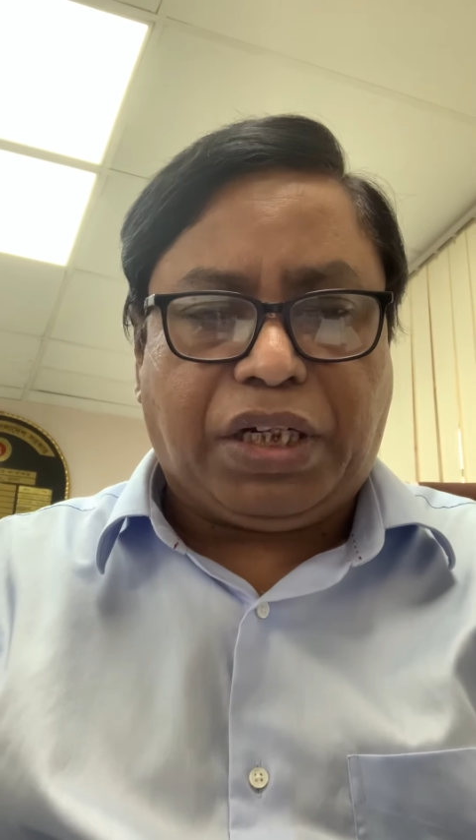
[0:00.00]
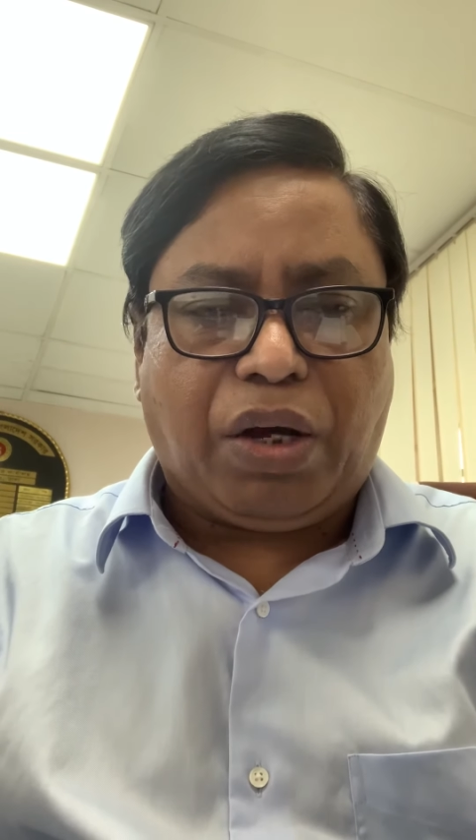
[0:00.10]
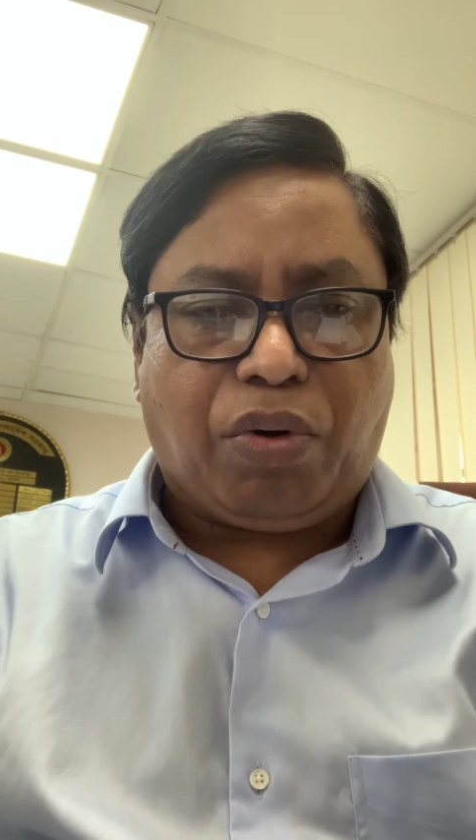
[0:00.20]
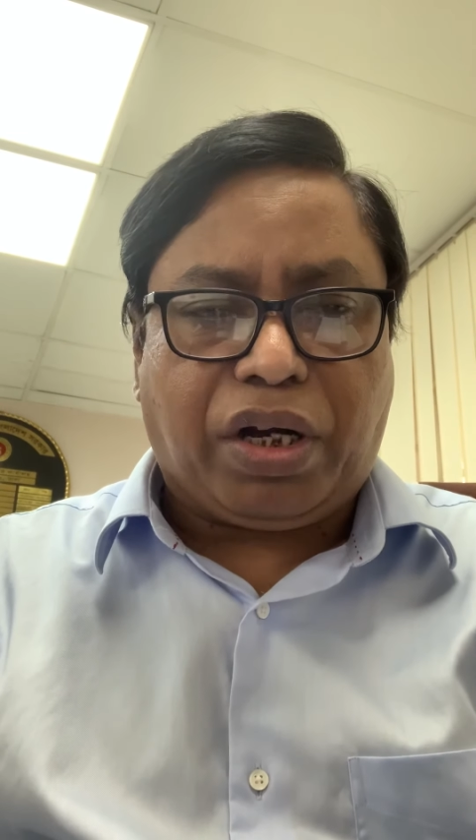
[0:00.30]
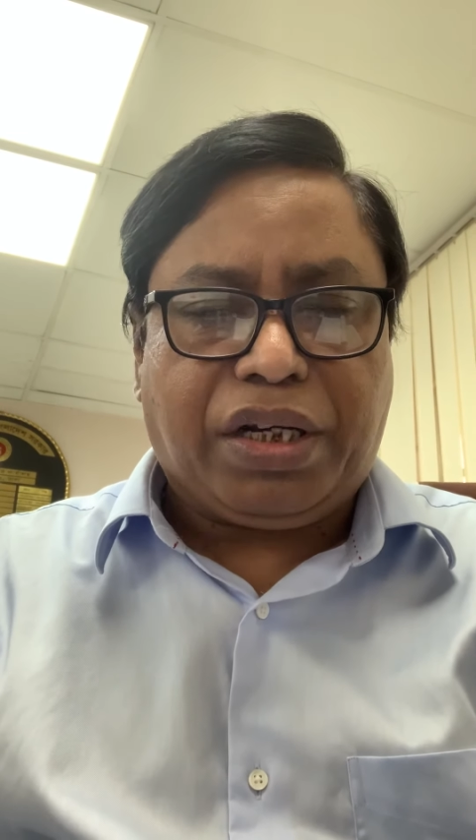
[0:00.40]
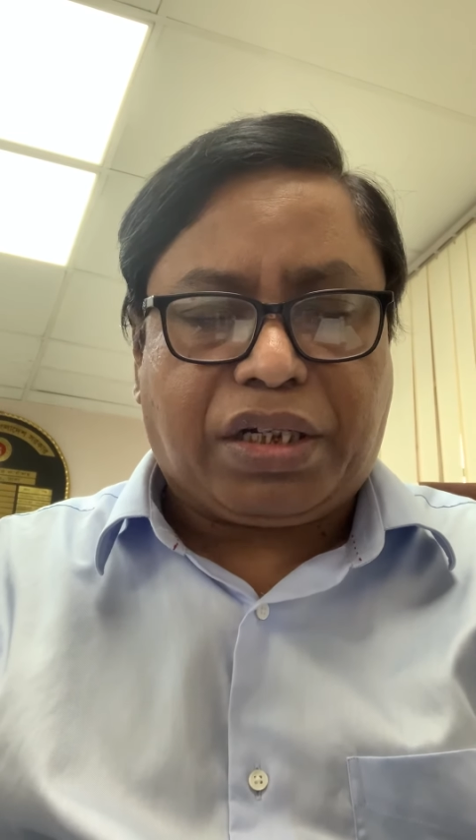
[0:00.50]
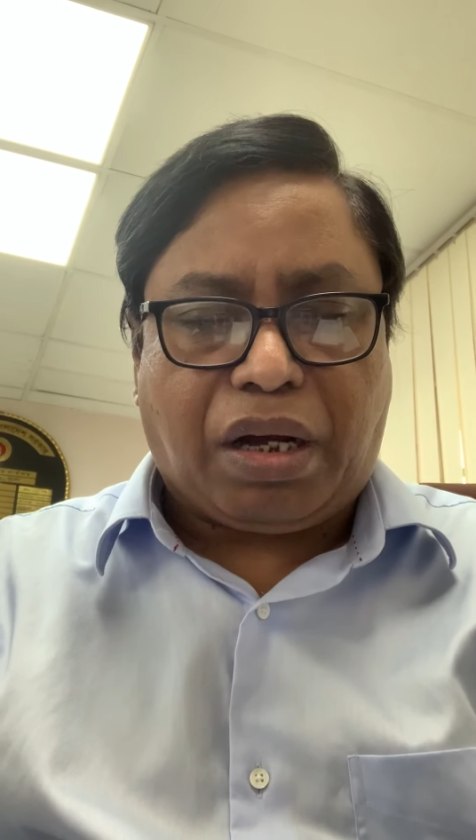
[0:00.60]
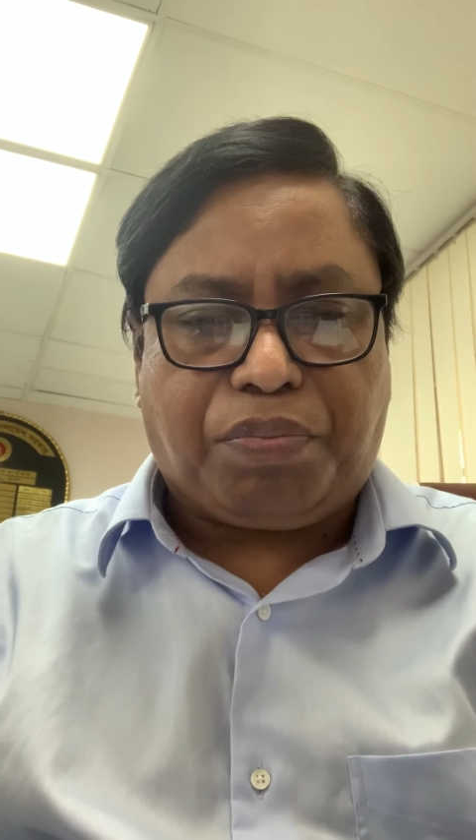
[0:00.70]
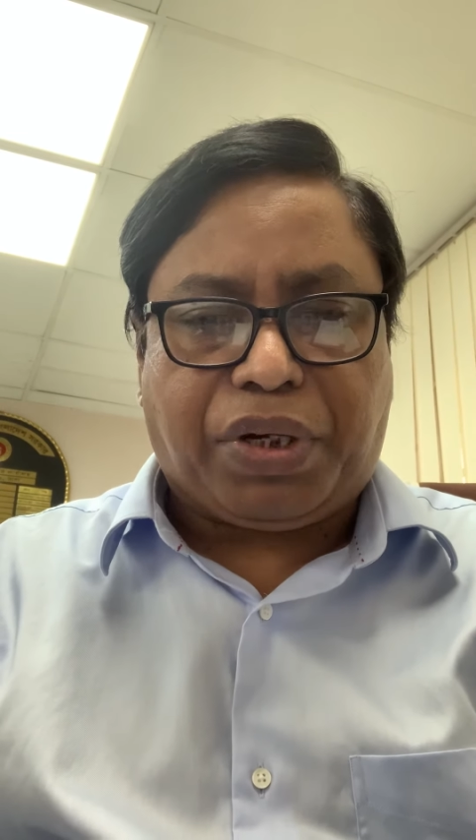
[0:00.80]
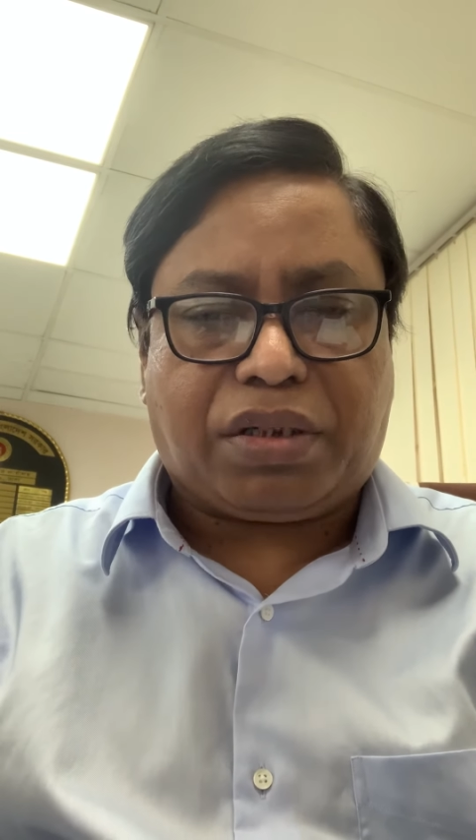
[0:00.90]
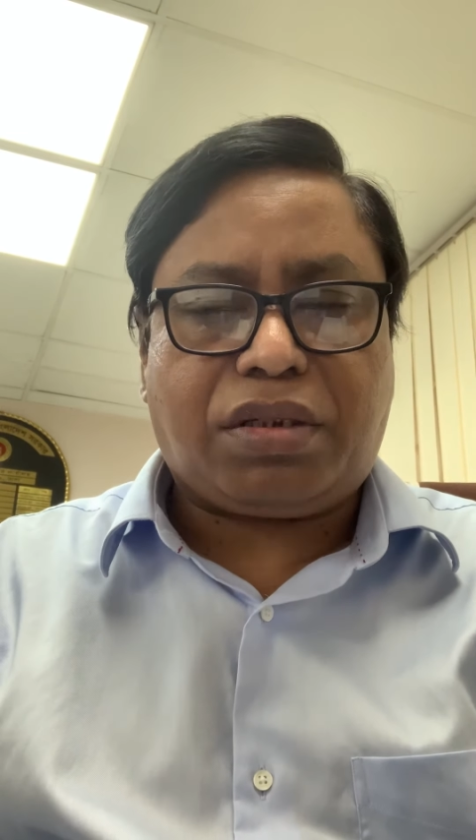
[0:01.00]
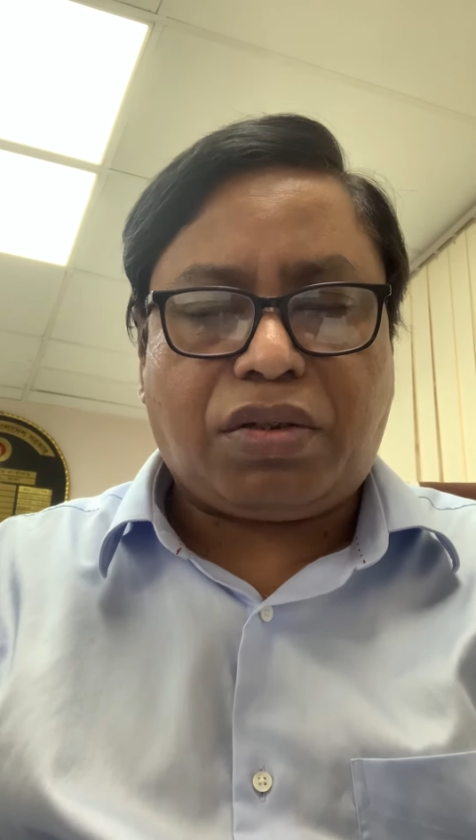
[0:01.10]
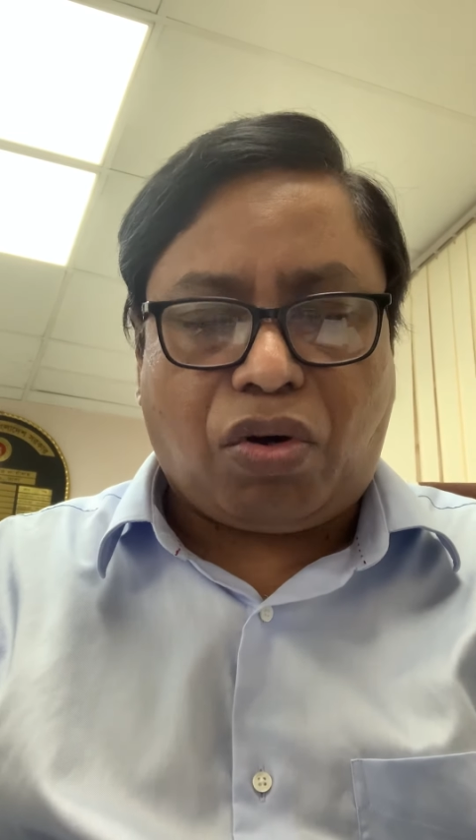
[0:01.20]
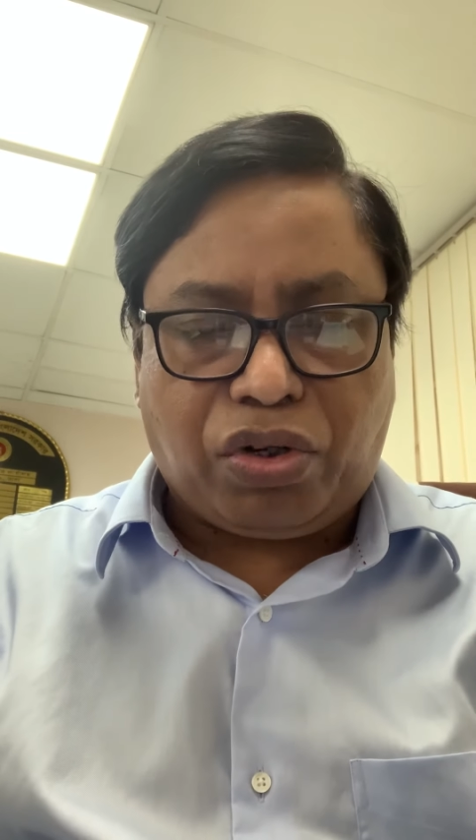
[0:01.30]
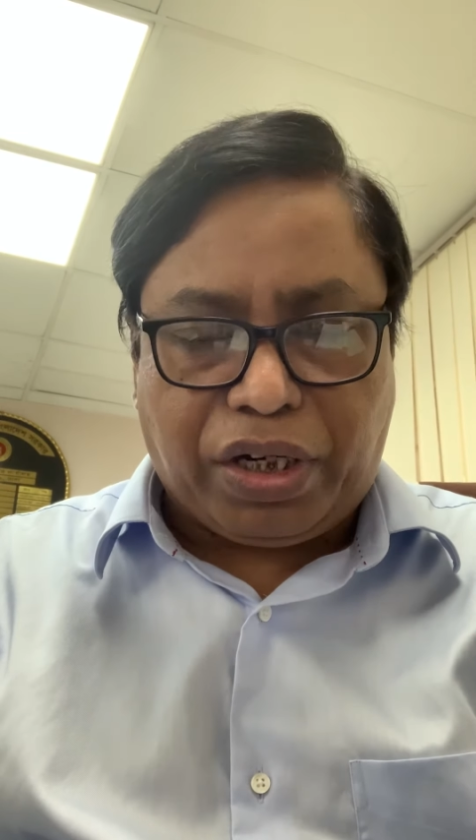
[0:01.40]
in our income tax
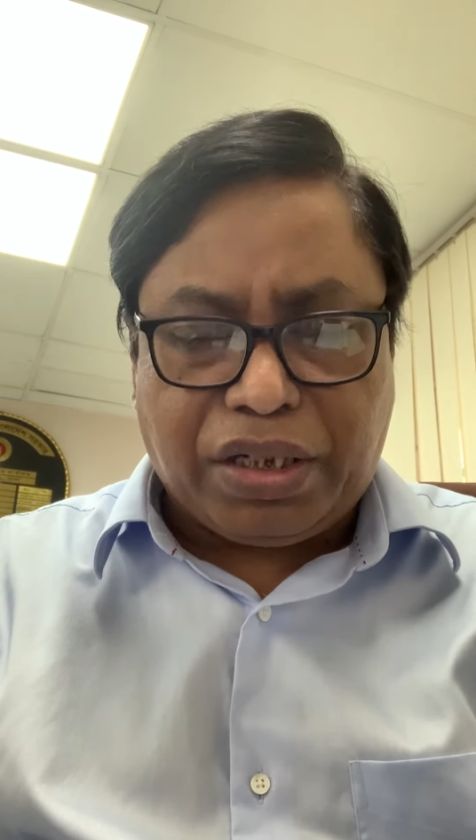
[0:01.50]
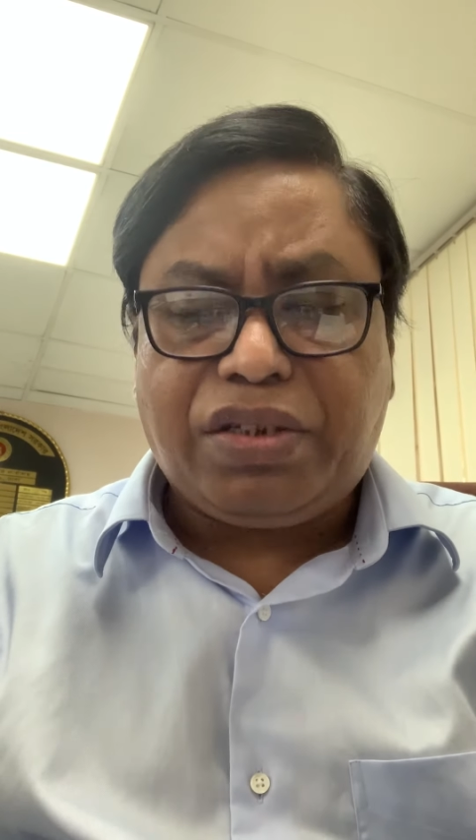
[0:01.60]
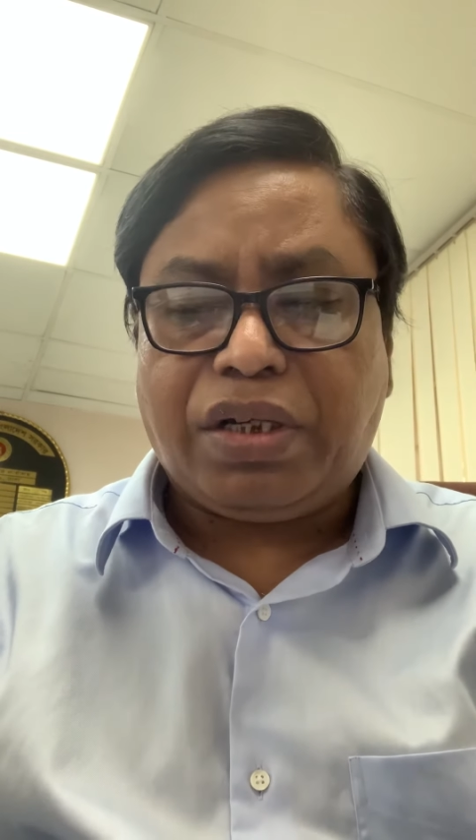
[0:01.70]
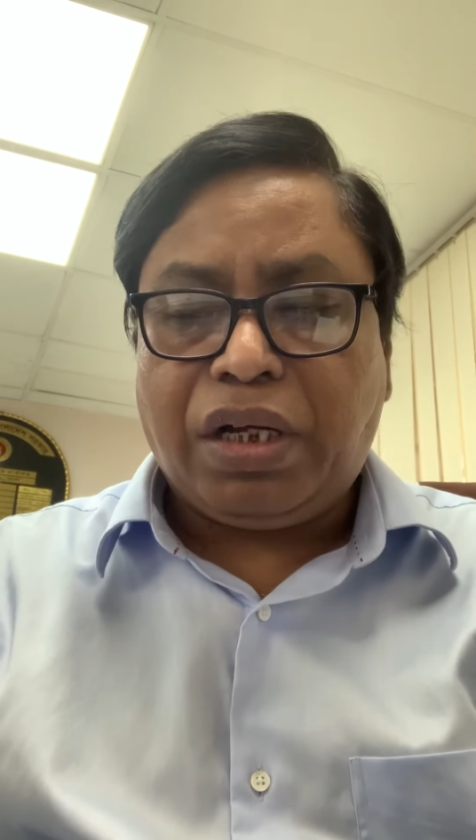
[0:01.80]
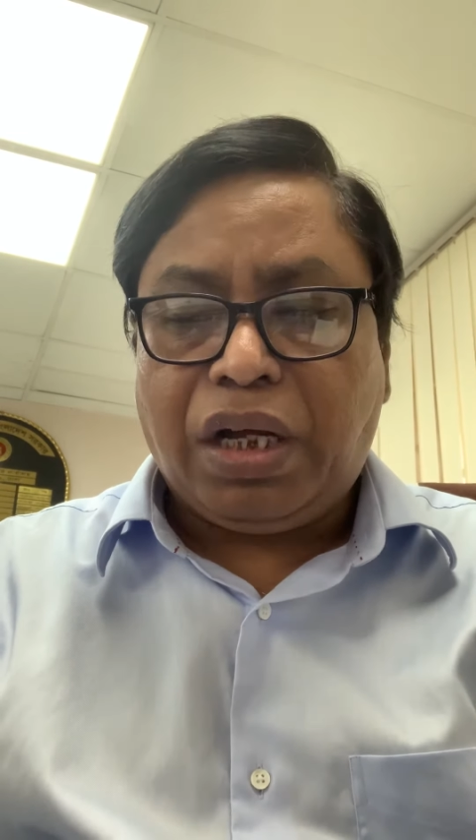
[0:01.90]
ordinance,